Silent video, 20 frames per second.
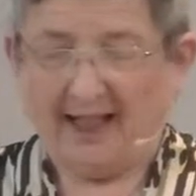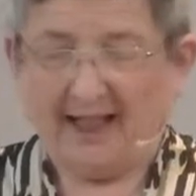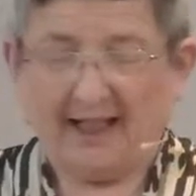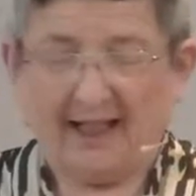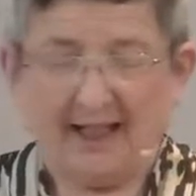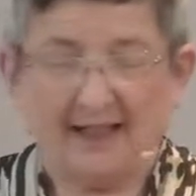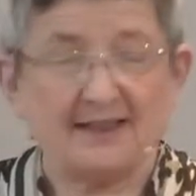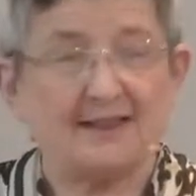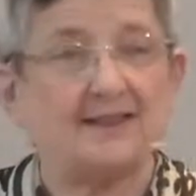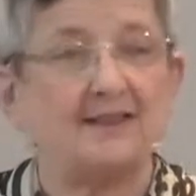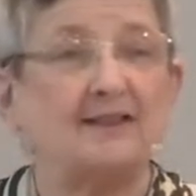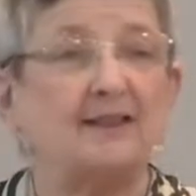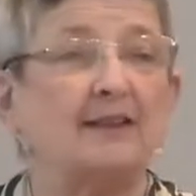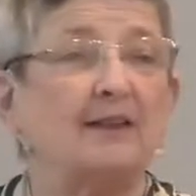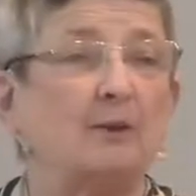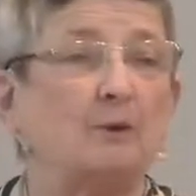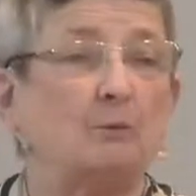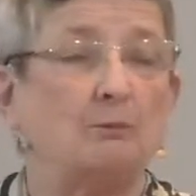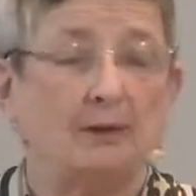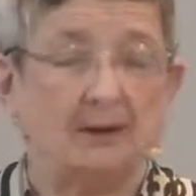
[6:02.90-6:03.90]
It's
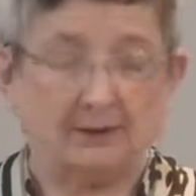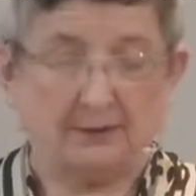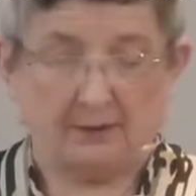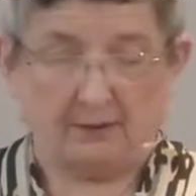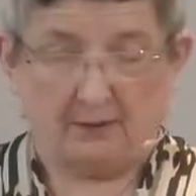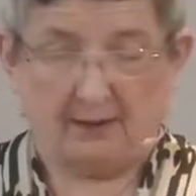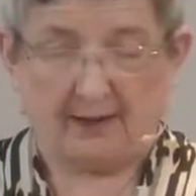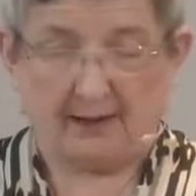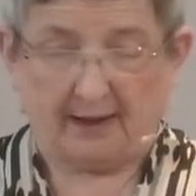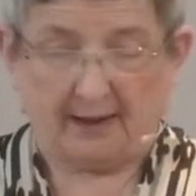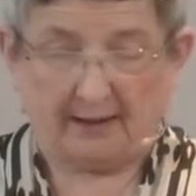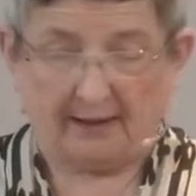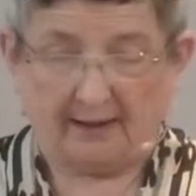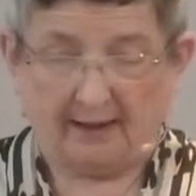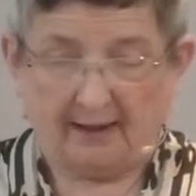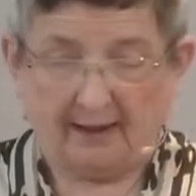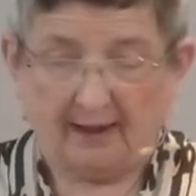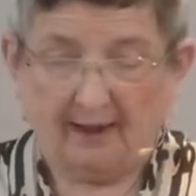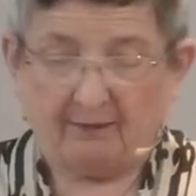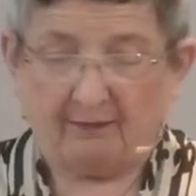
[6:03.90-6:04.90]
little wonder
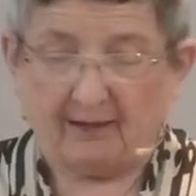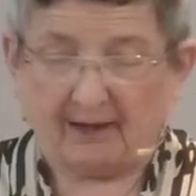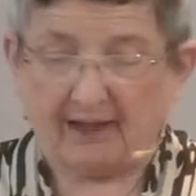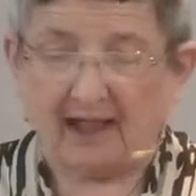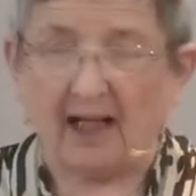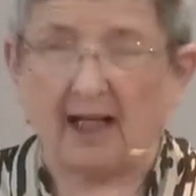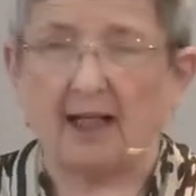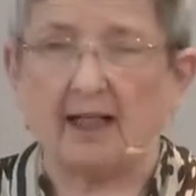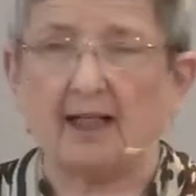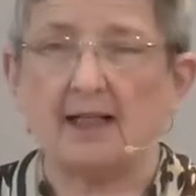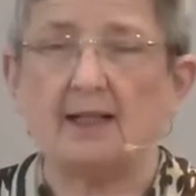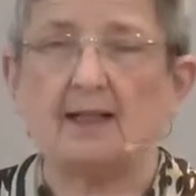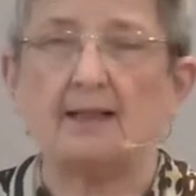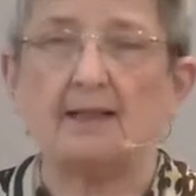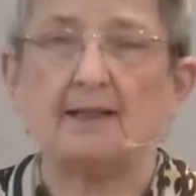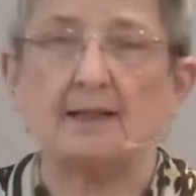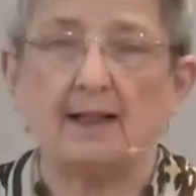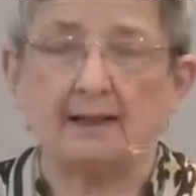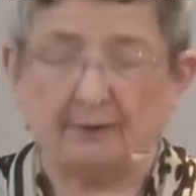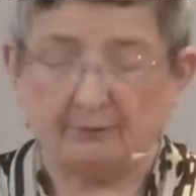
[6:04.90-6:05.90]
then that I
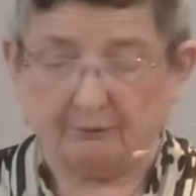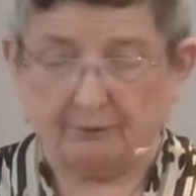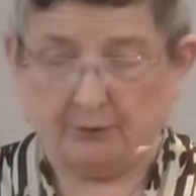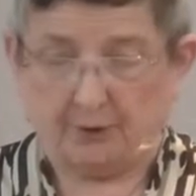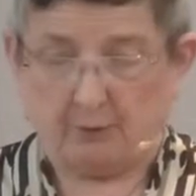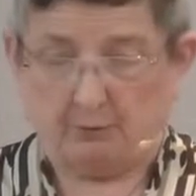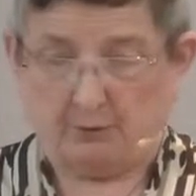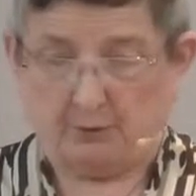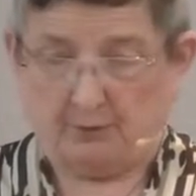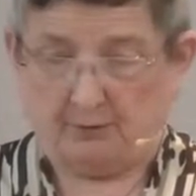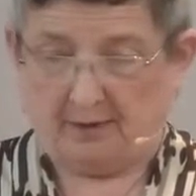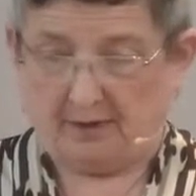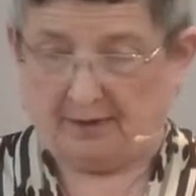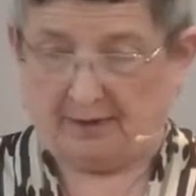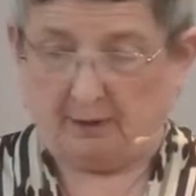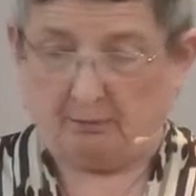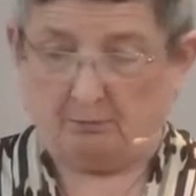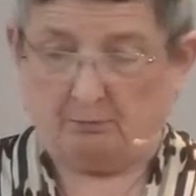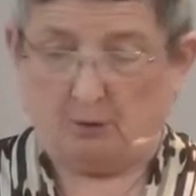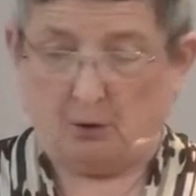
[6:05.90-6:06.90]
loved the movie
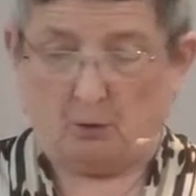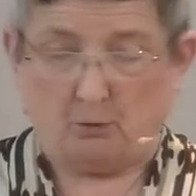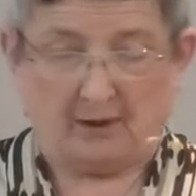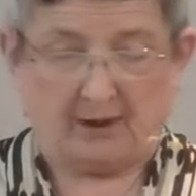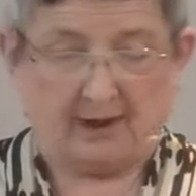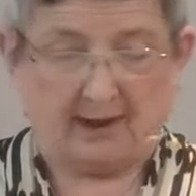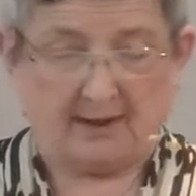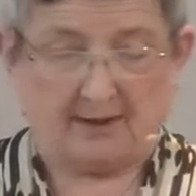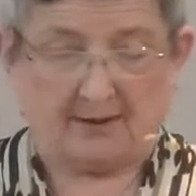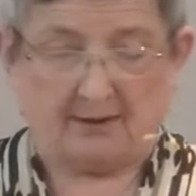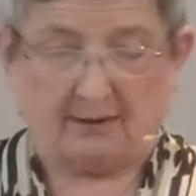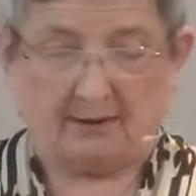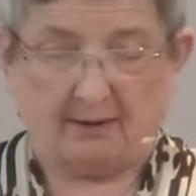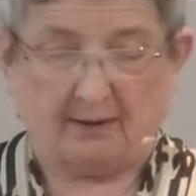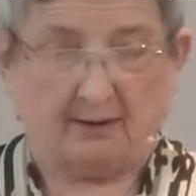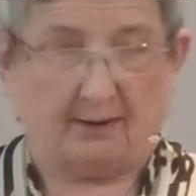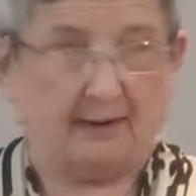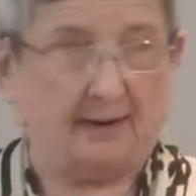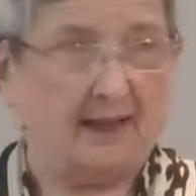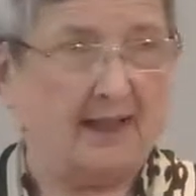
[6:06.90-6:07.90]
Dumbo when I
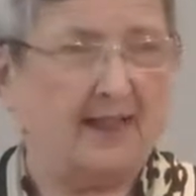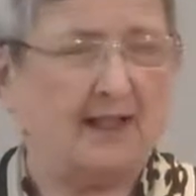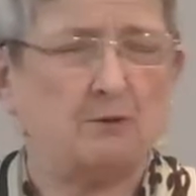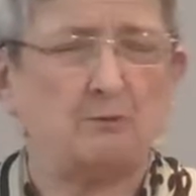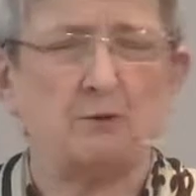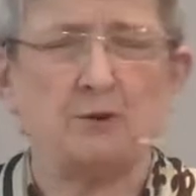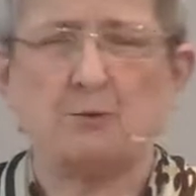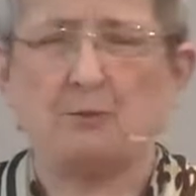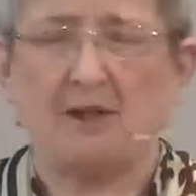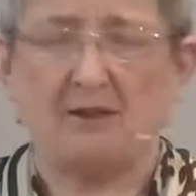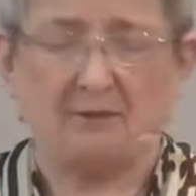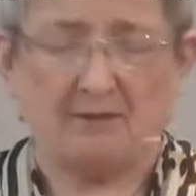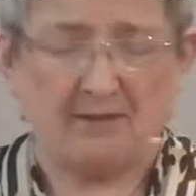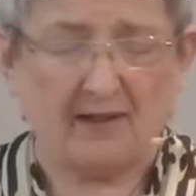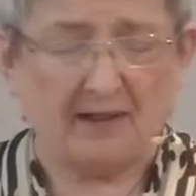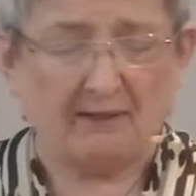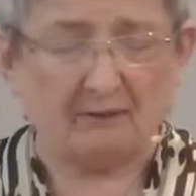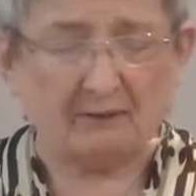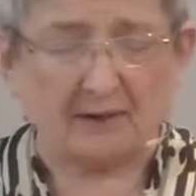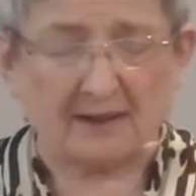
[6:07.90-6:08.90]
saw it. It was my
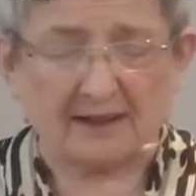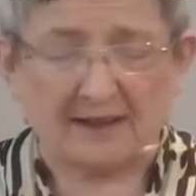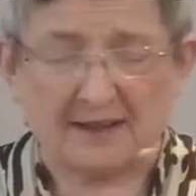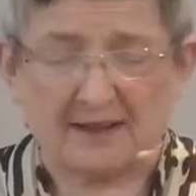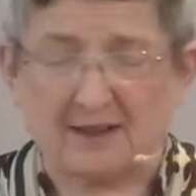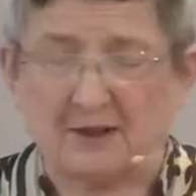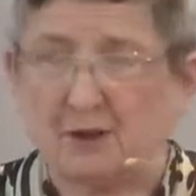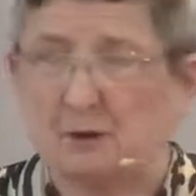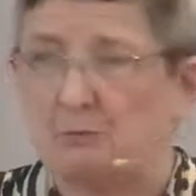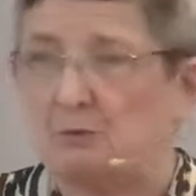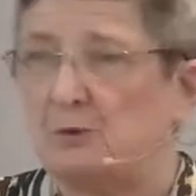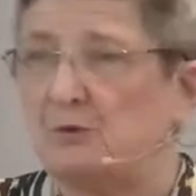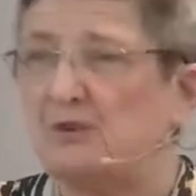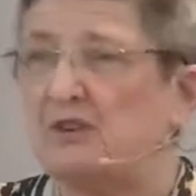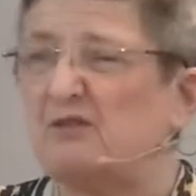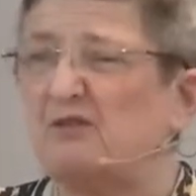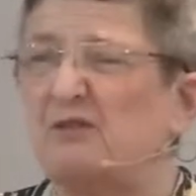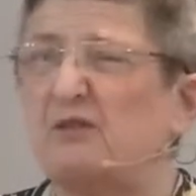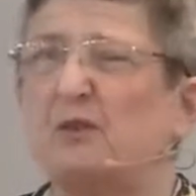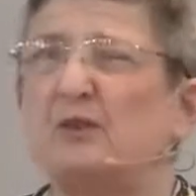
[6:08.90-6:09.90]
favorite Disney
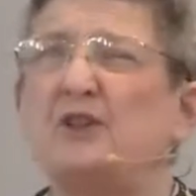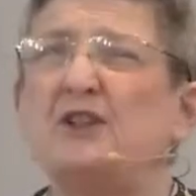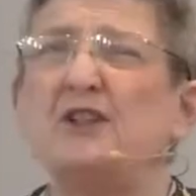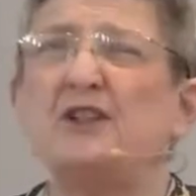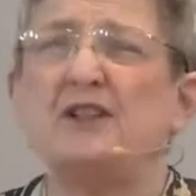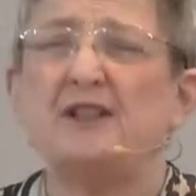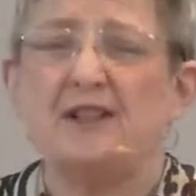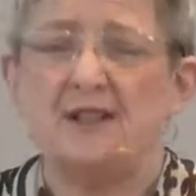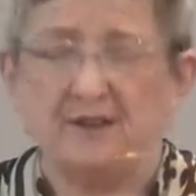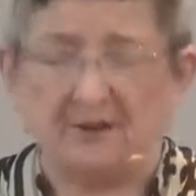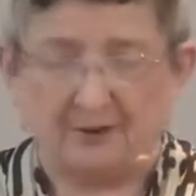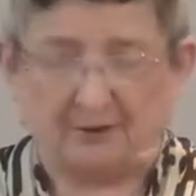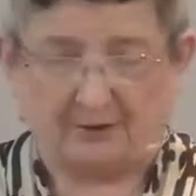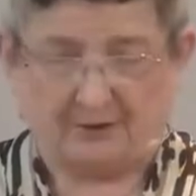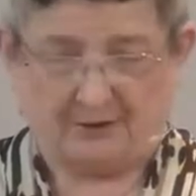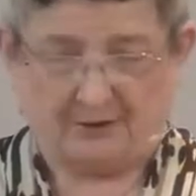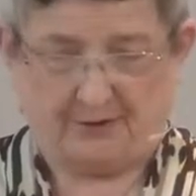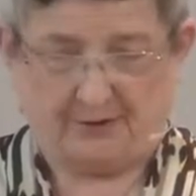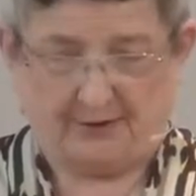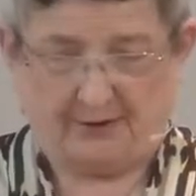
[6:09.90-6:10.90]
movie for
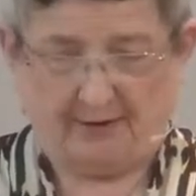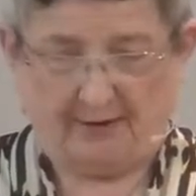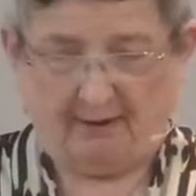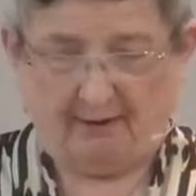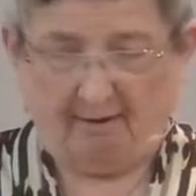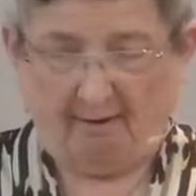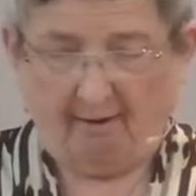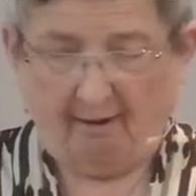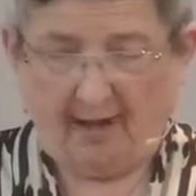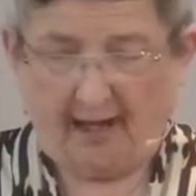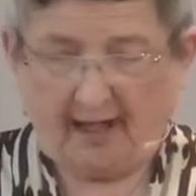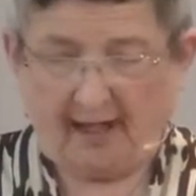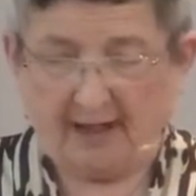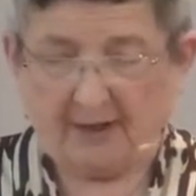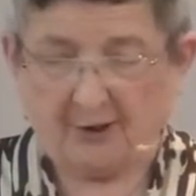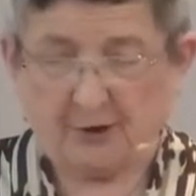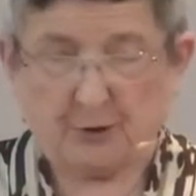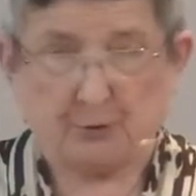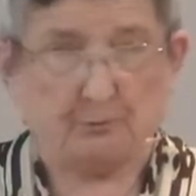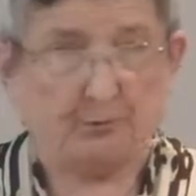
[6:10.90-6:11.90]
years,
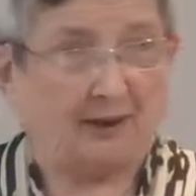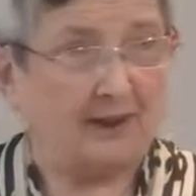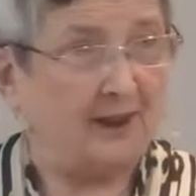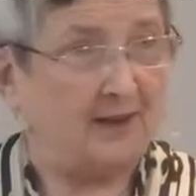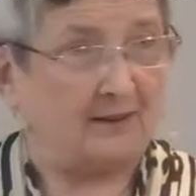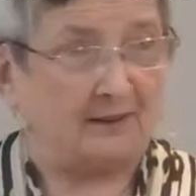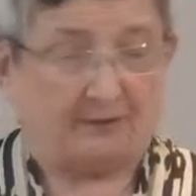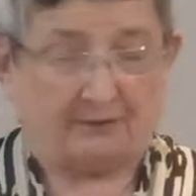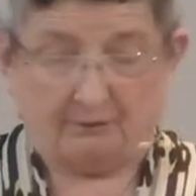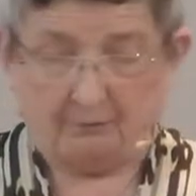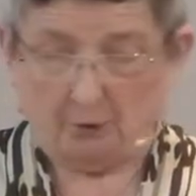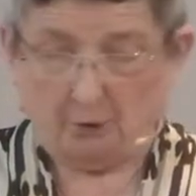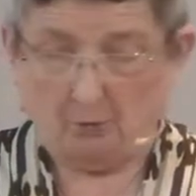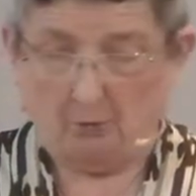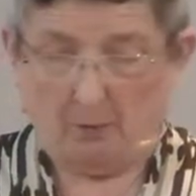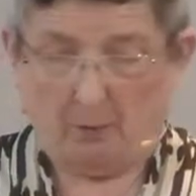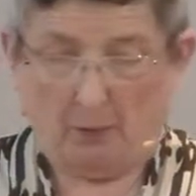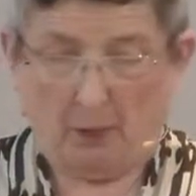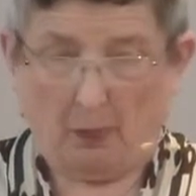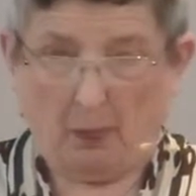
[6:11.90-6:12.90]
in spite of,
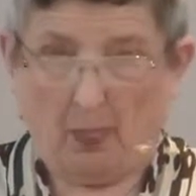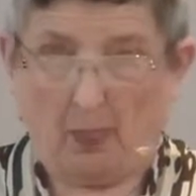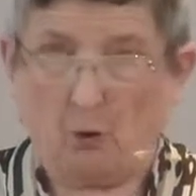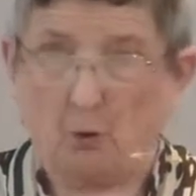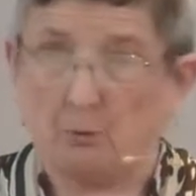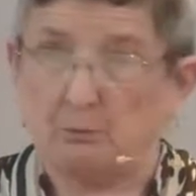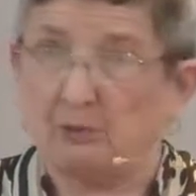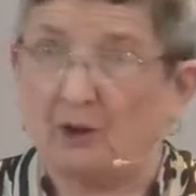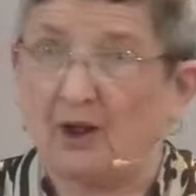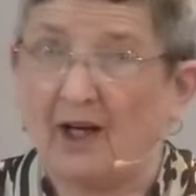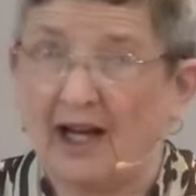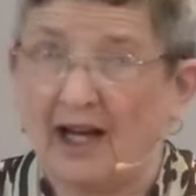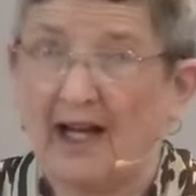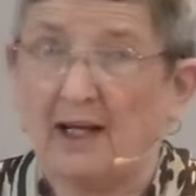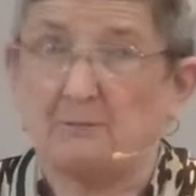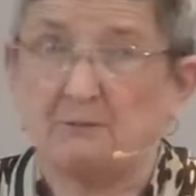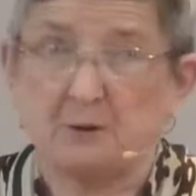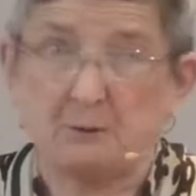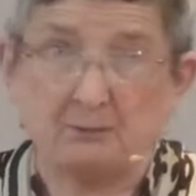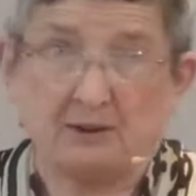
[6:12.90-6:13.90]
or
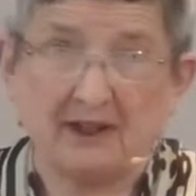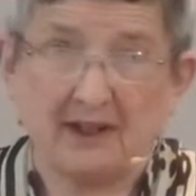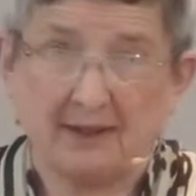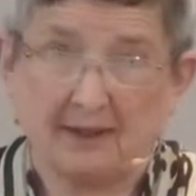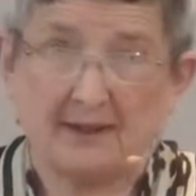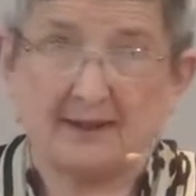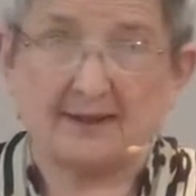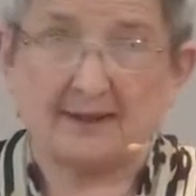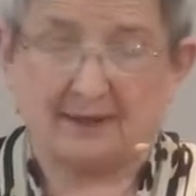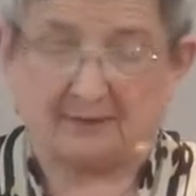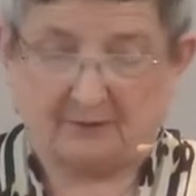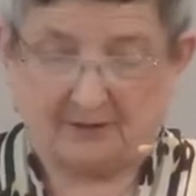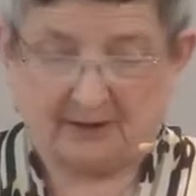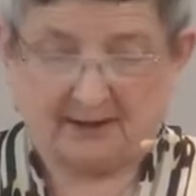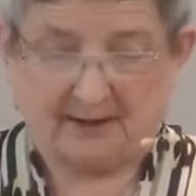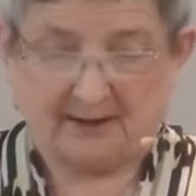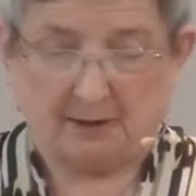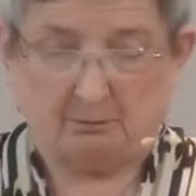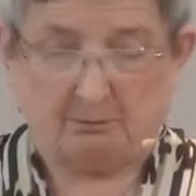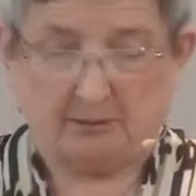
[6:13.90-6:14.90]
perhaps because of,
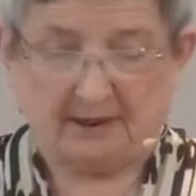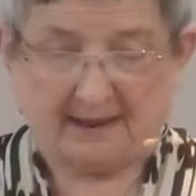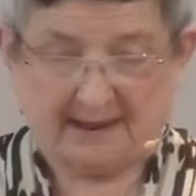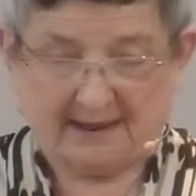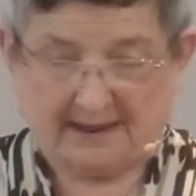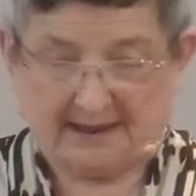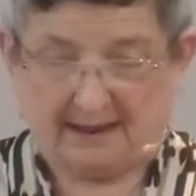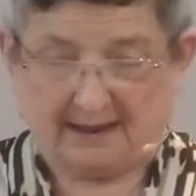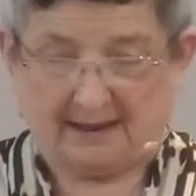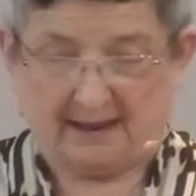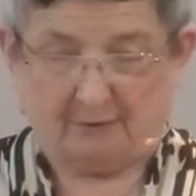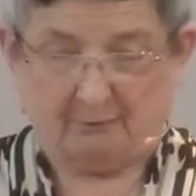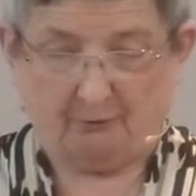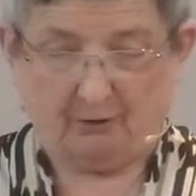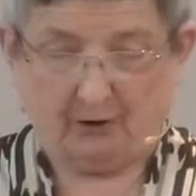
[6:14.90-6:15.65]
its simplicity.